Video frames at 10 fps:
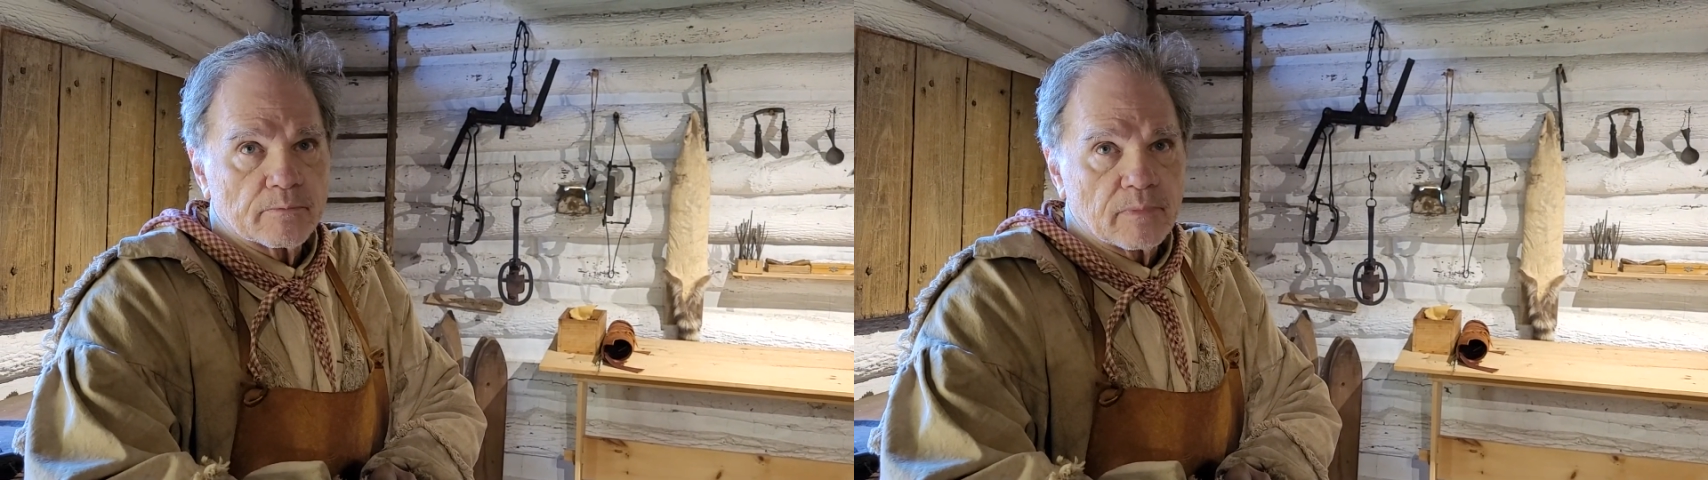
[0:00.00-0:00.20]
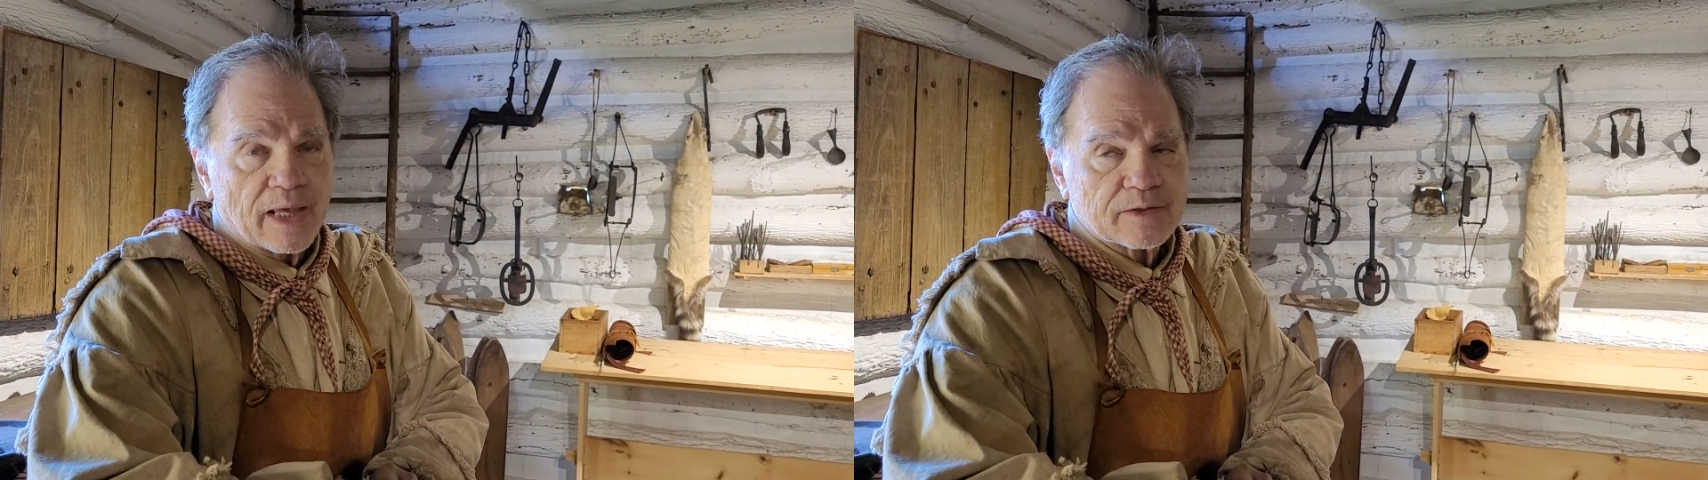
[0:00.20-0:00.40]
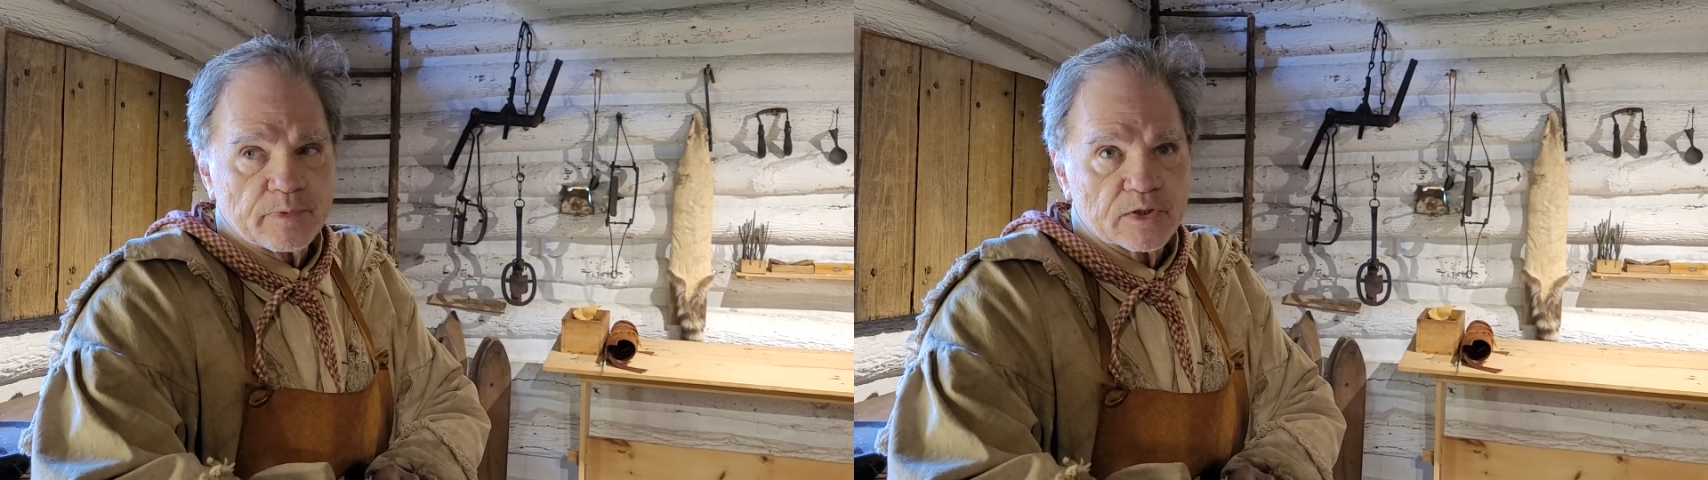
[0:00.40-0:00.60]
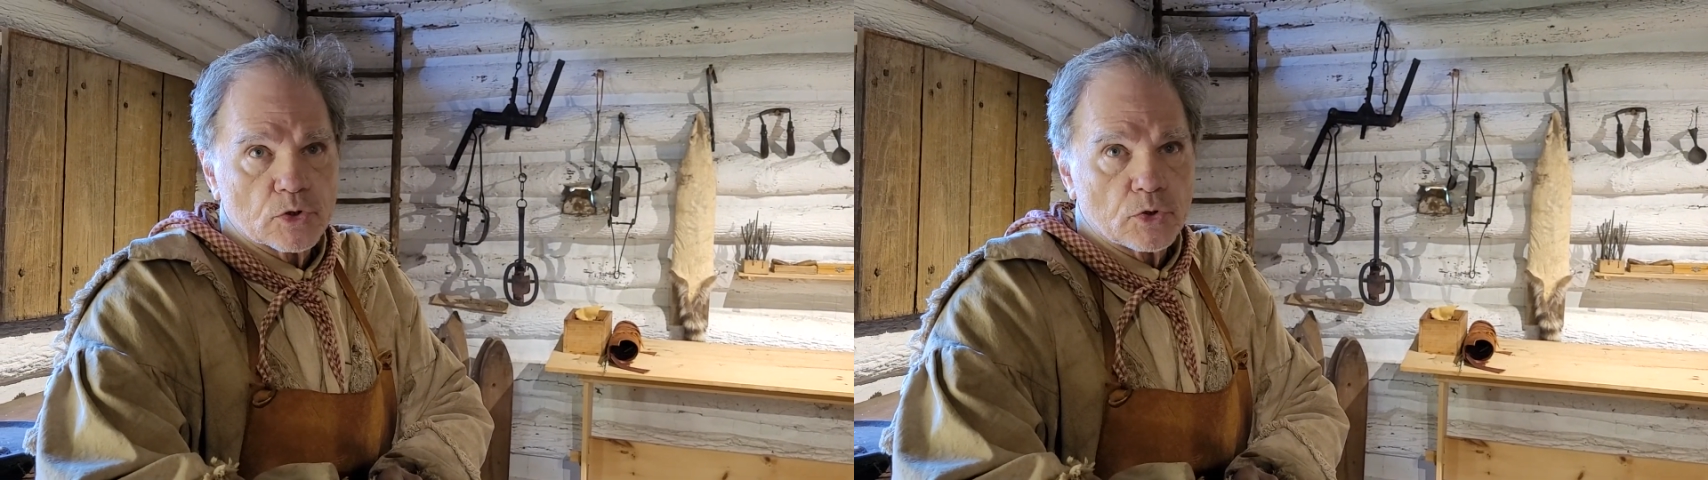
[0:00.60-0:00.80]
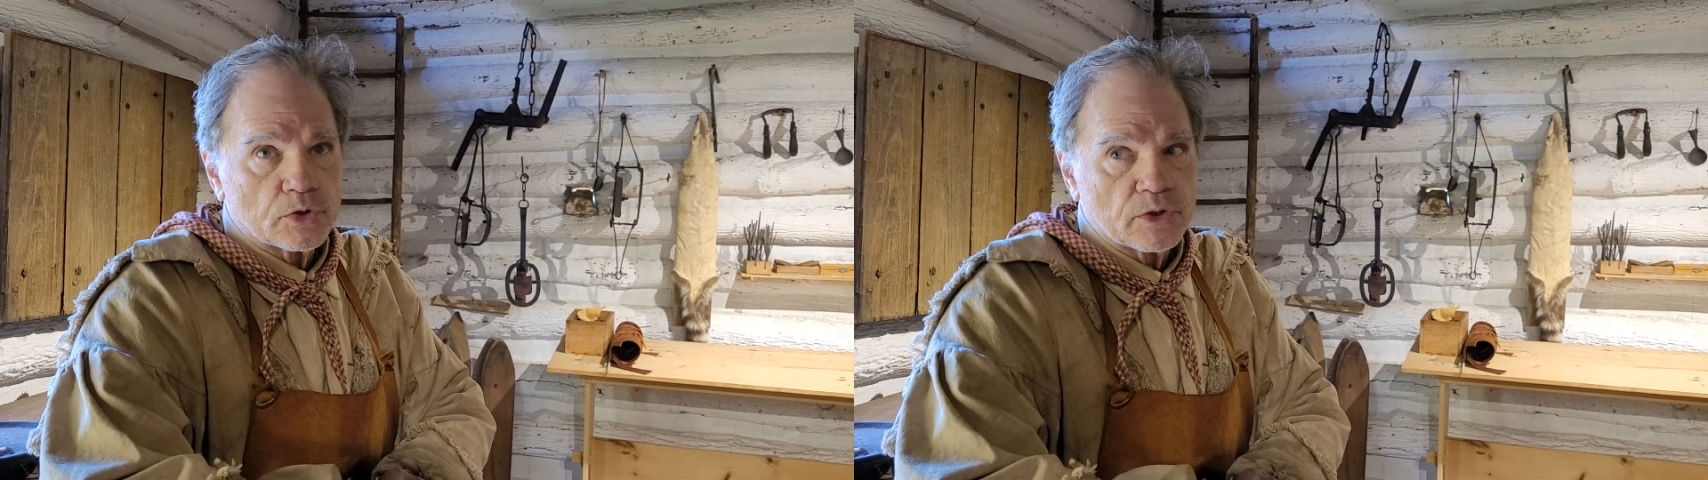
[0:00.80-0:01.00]
Blacksmiths
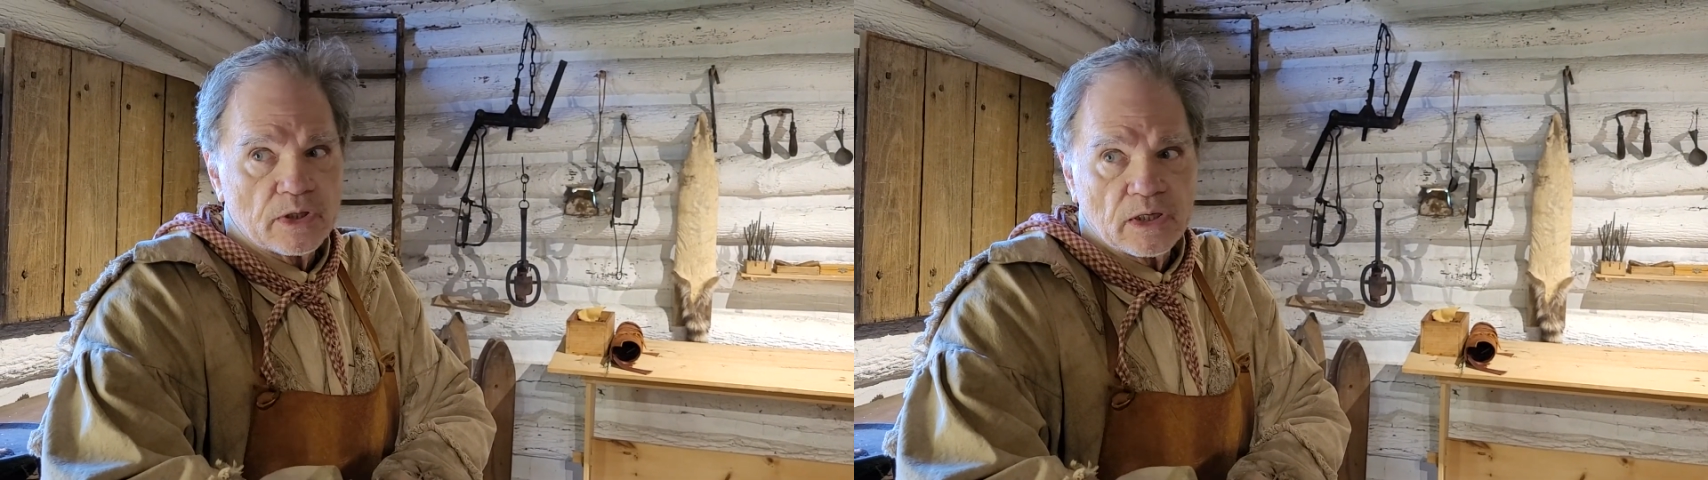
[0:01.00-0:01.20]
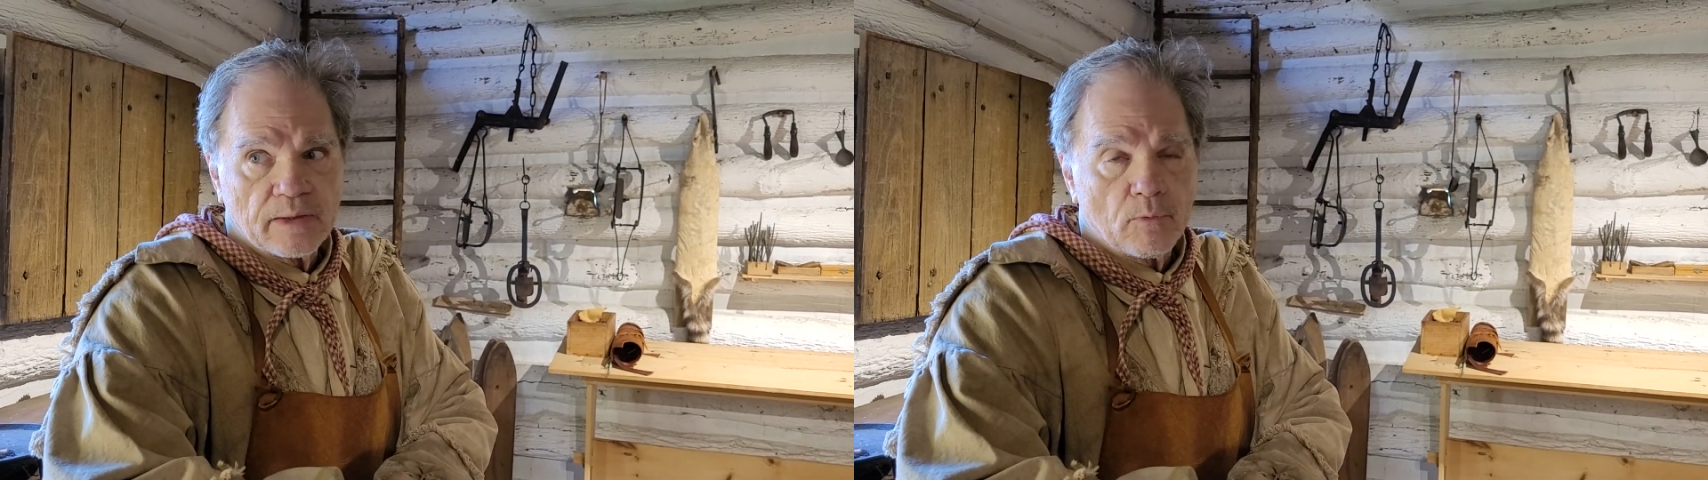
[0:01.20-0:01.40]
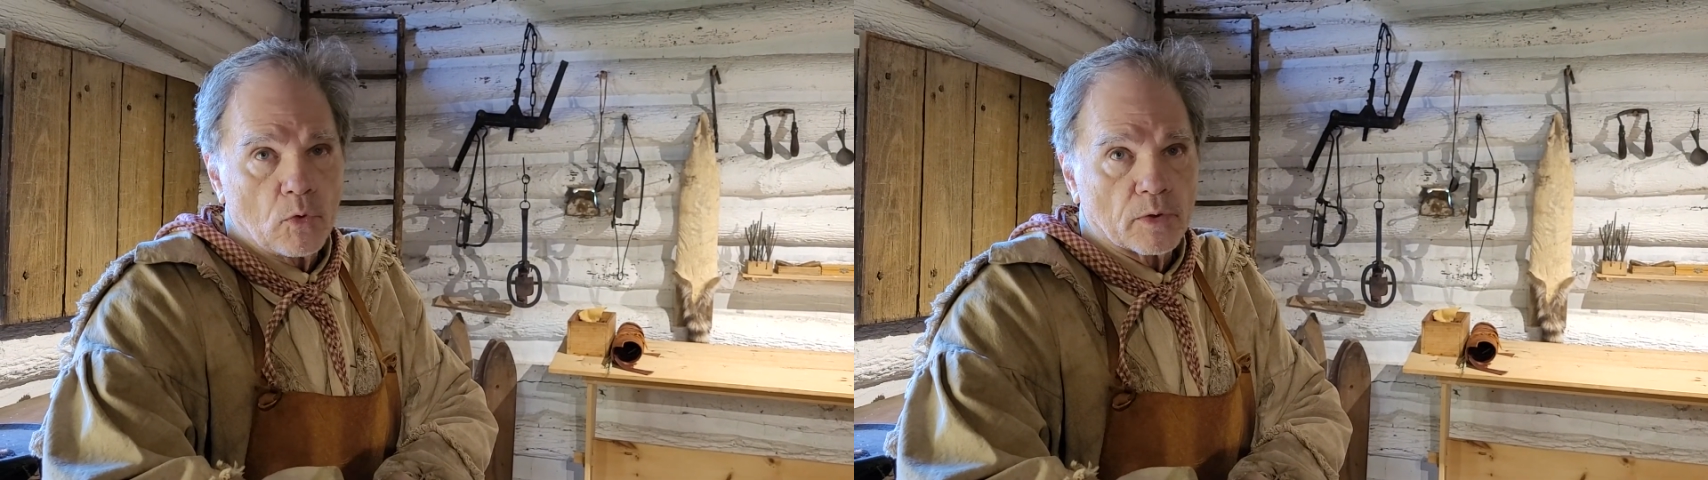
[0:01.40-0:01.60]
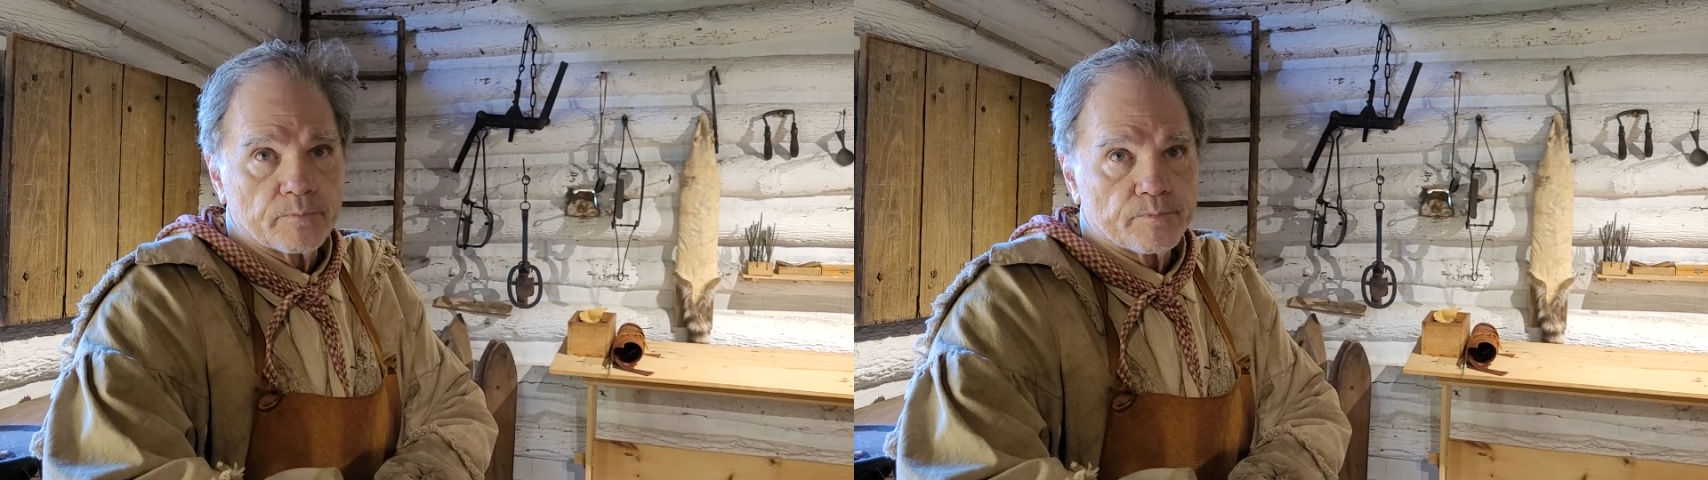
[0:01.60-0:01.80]
couldn't anymore